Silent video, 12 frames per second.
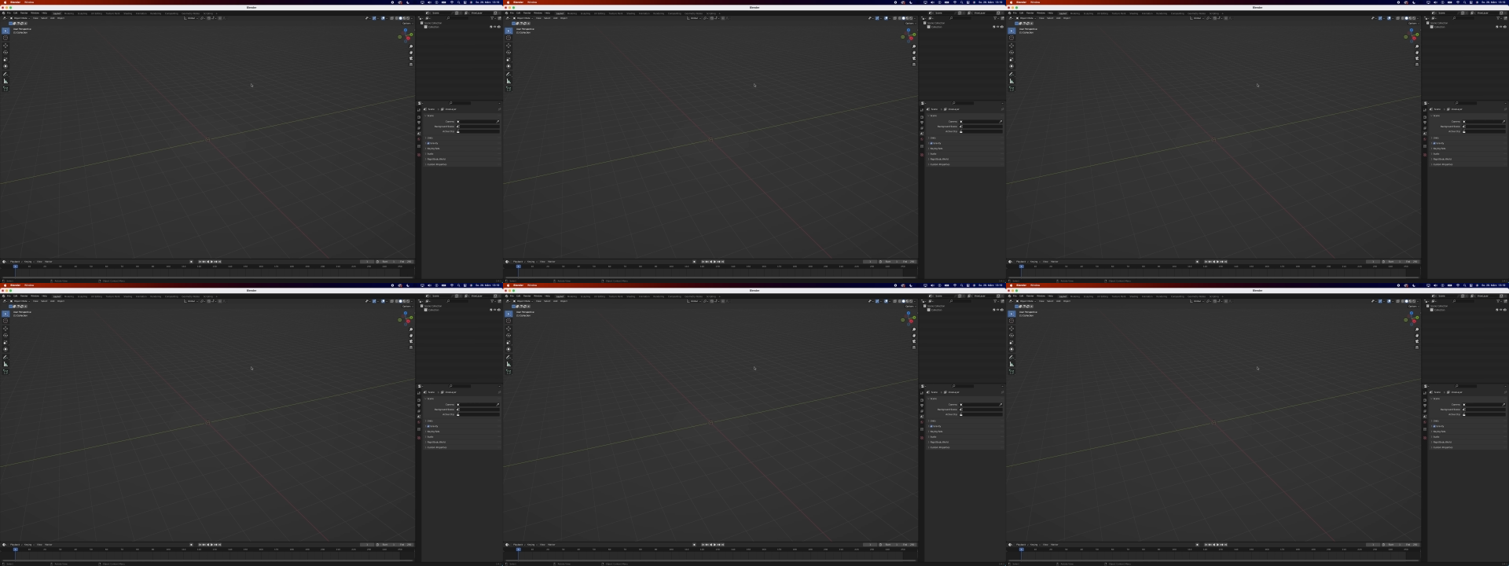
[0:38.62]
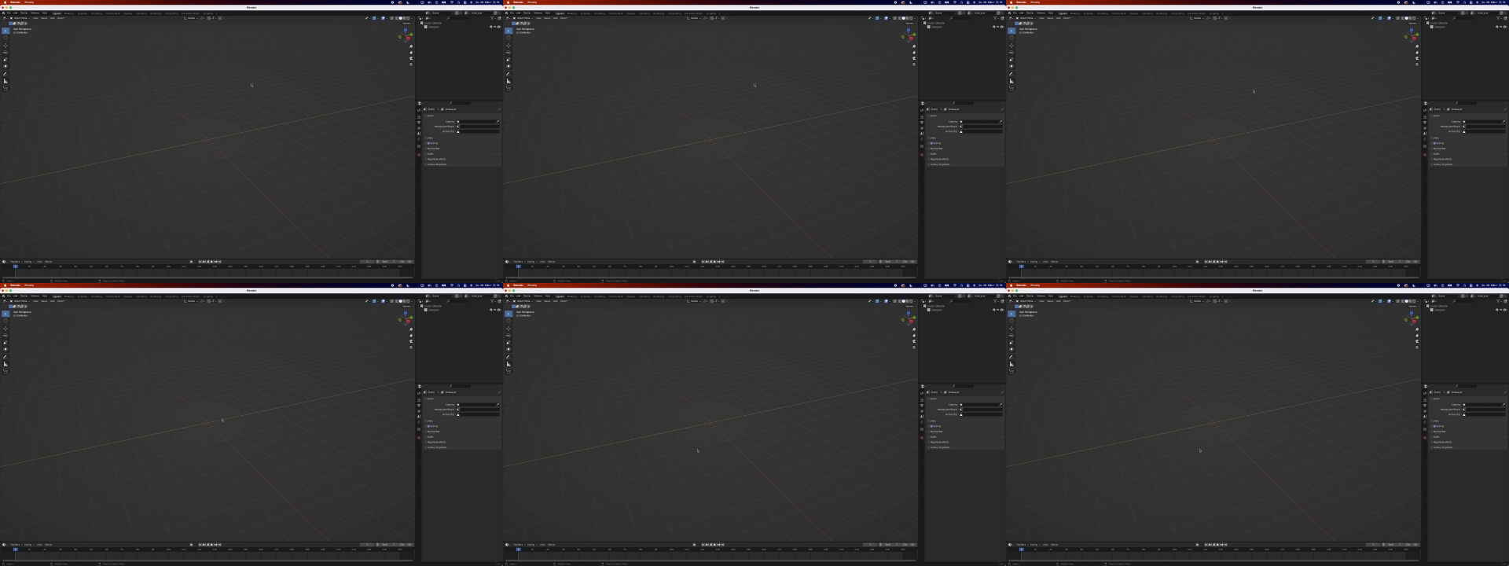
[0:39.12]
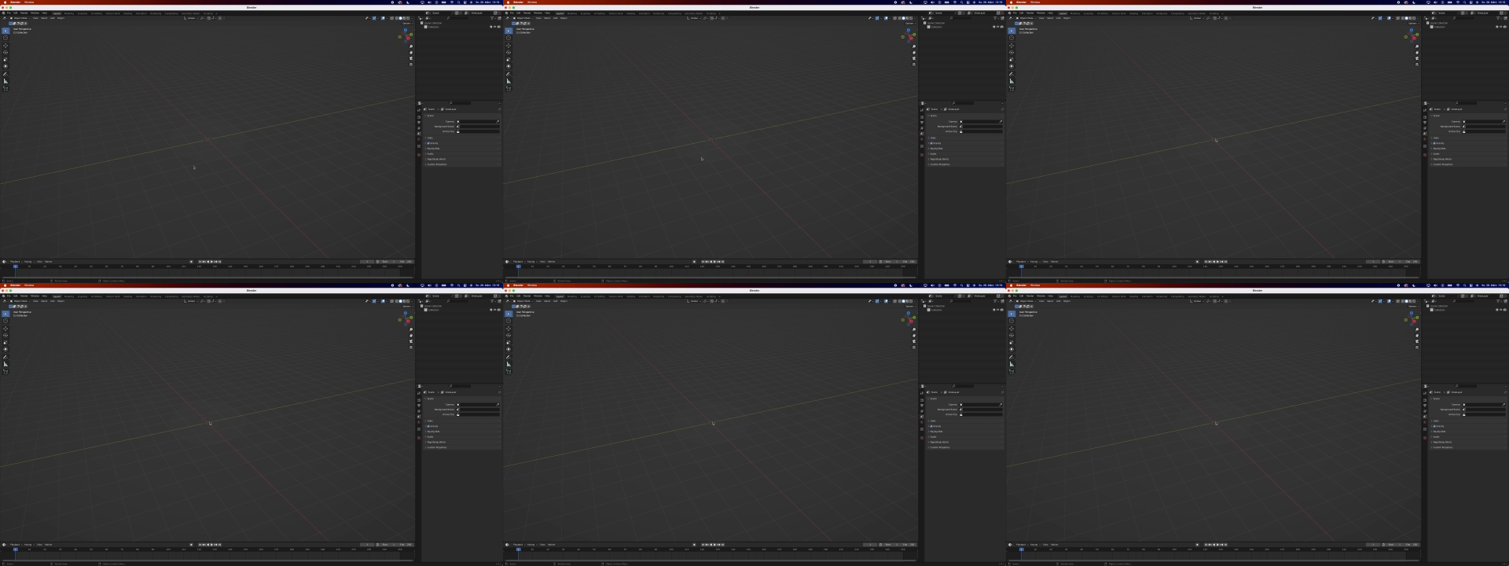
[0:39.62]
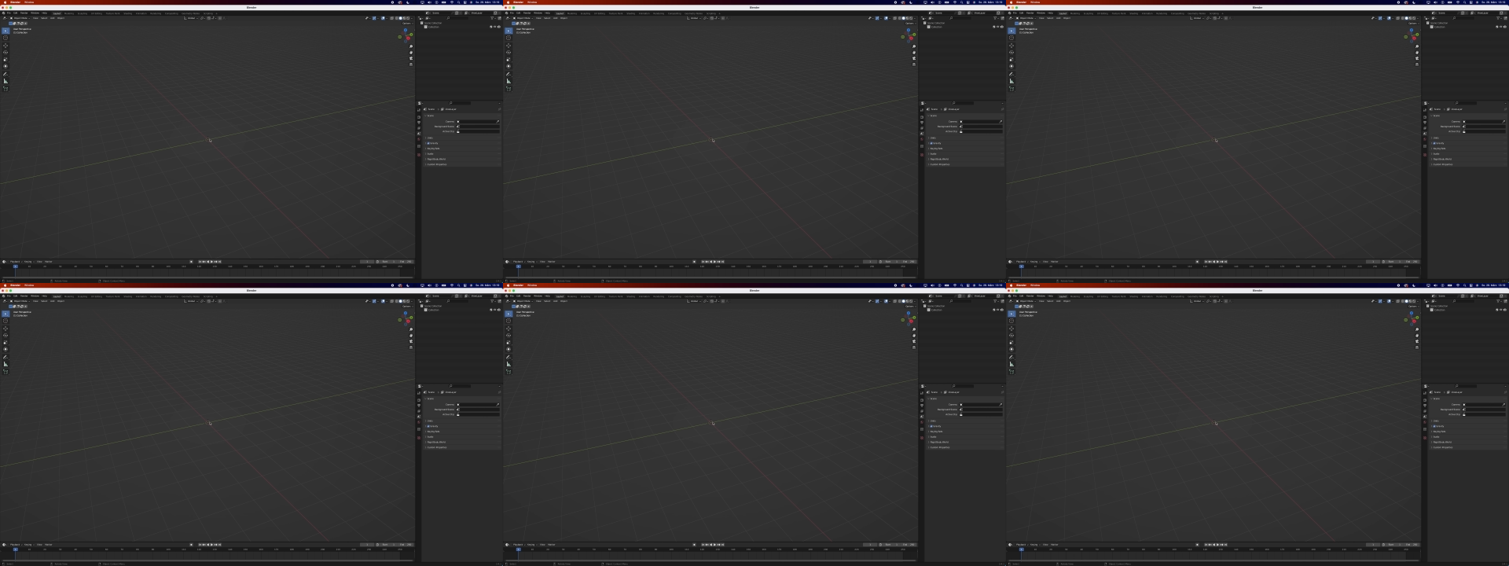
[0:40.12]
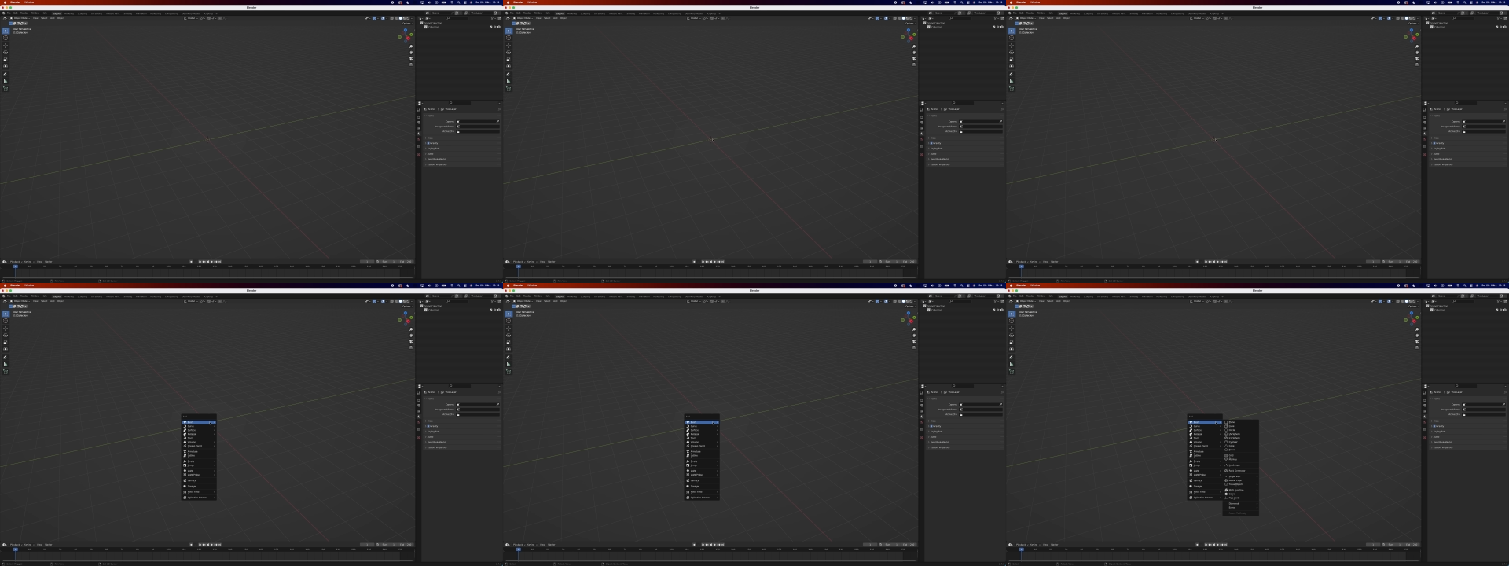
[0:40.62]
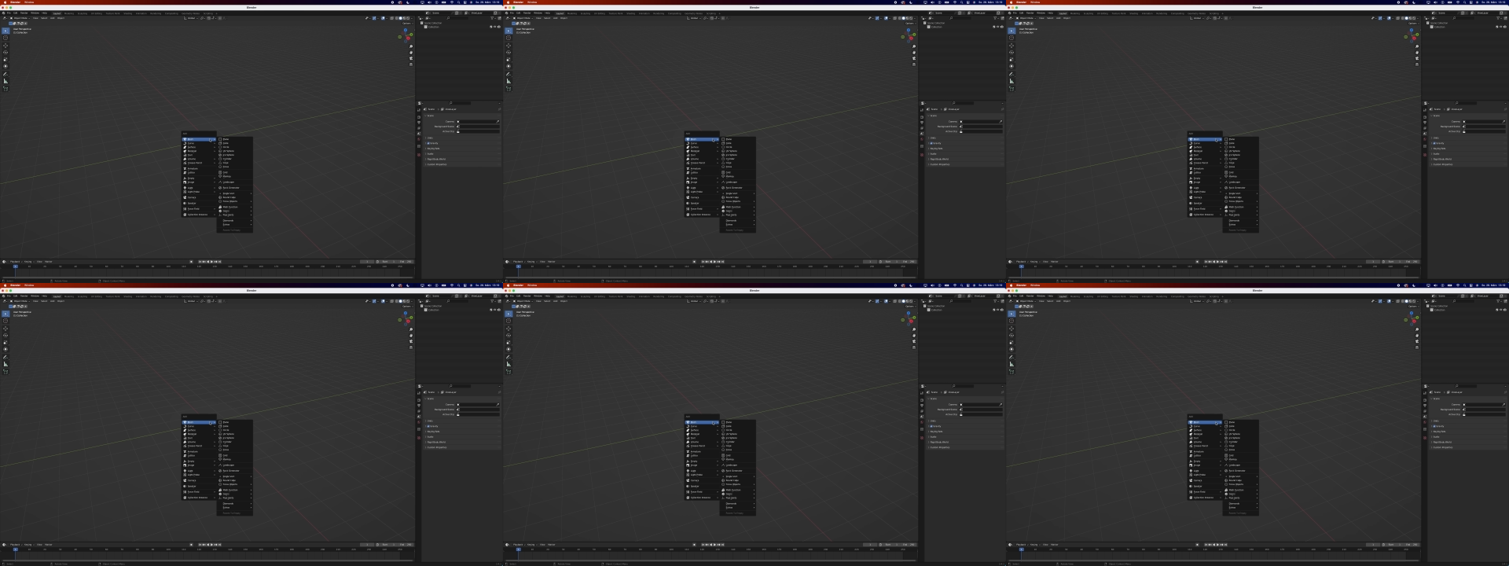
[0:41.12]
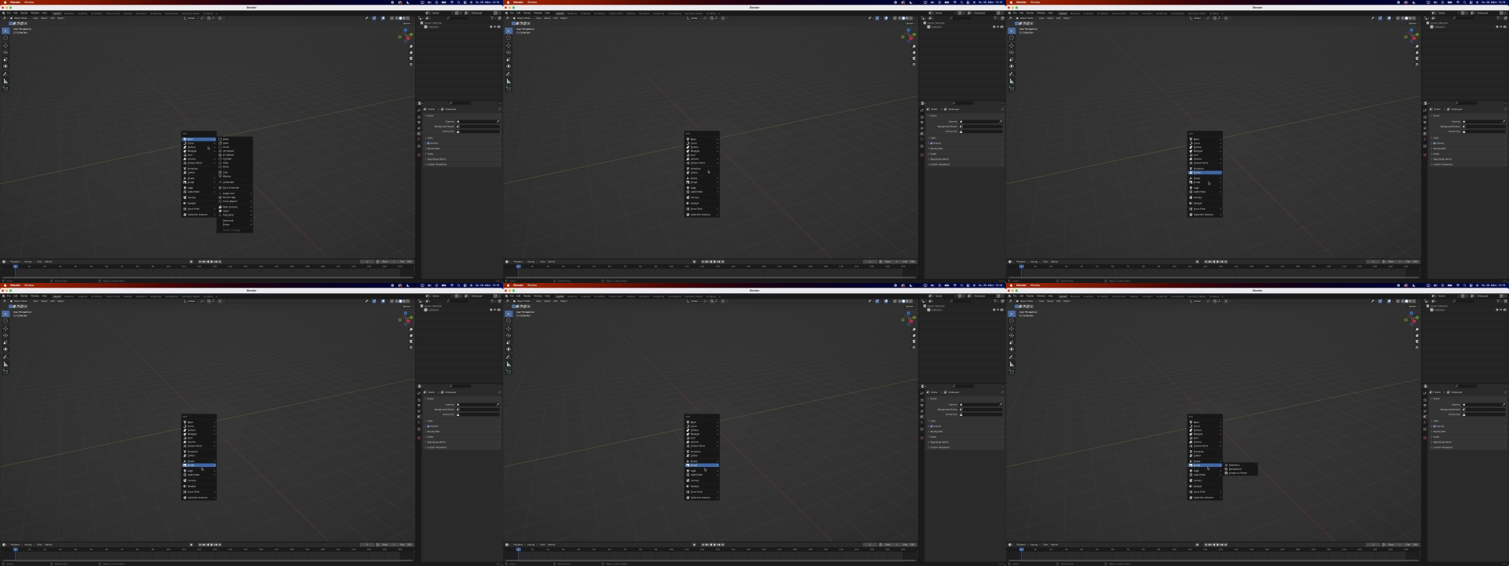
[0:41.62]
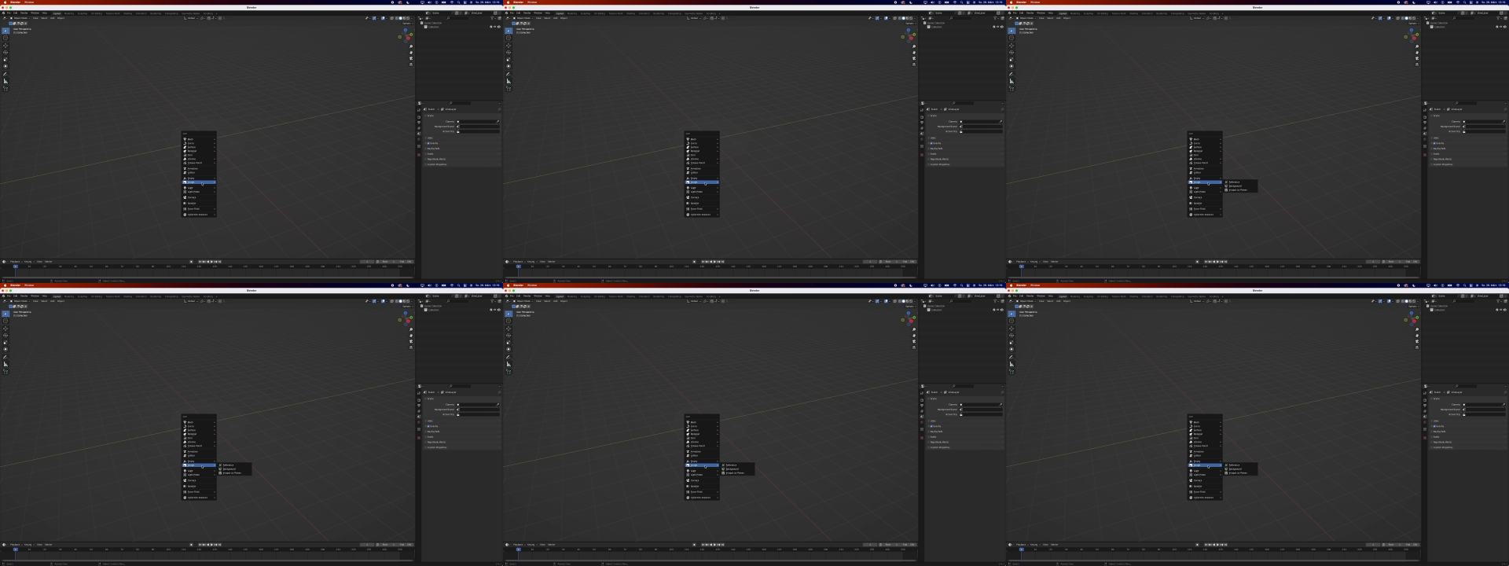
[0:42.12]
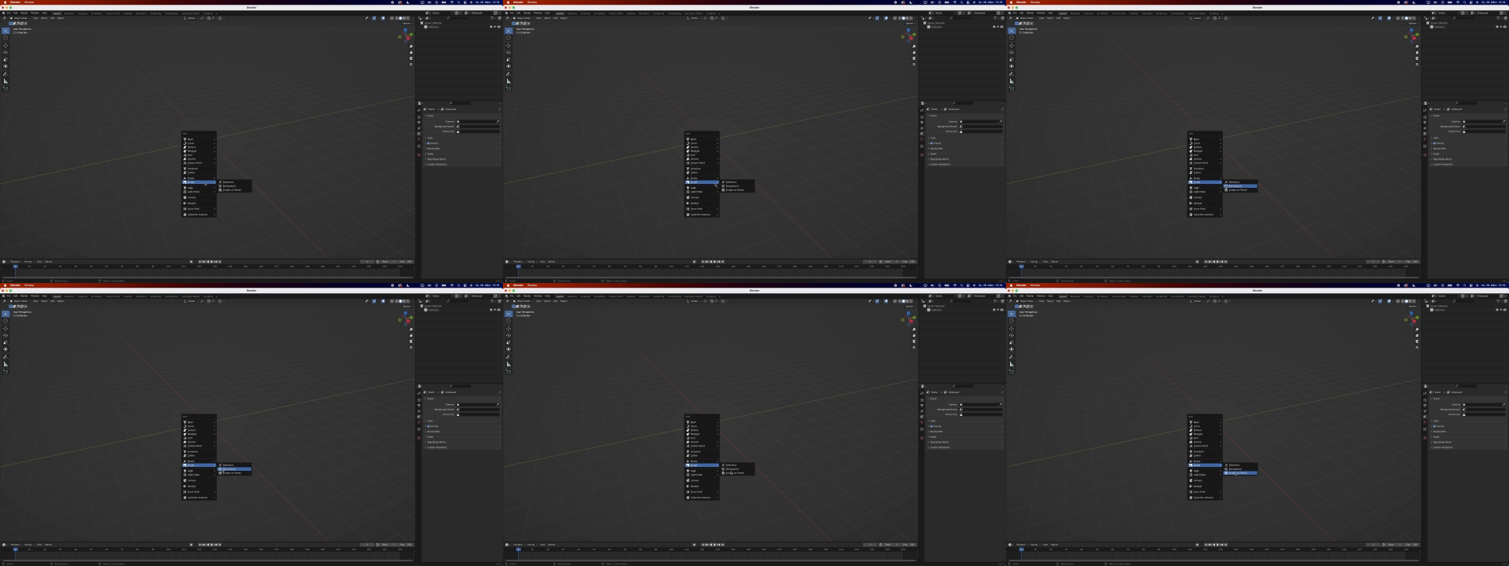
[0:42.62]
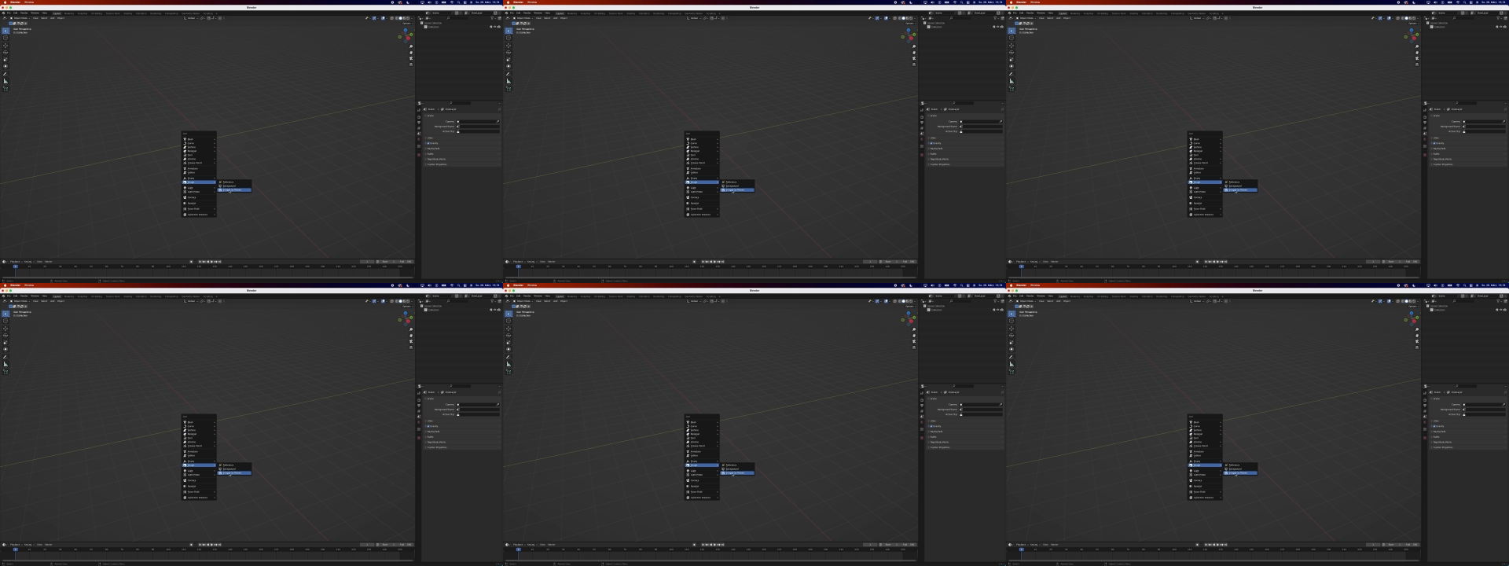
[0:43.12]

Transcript: Nobody's mouth can be seen.